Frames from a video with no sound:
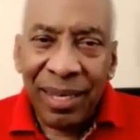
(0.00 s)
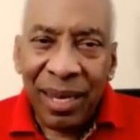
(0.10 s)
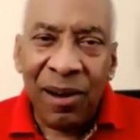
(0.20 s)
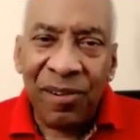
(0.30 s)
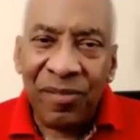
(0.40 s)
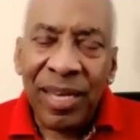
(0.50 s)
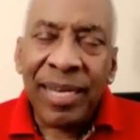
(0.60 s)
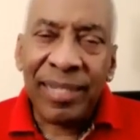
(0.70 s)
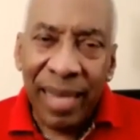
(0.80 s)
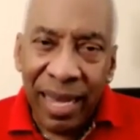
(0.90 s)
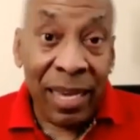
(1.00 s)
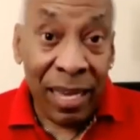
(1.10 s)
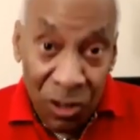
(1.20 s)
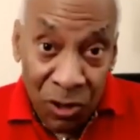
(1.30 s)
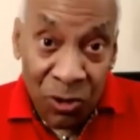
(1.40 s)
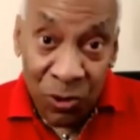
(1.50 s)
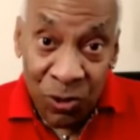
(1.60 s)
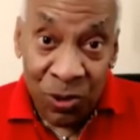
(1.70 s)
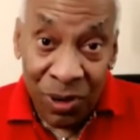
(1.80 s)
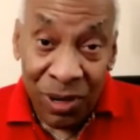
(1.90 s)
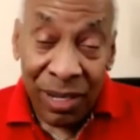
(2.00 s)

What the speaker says: of taking you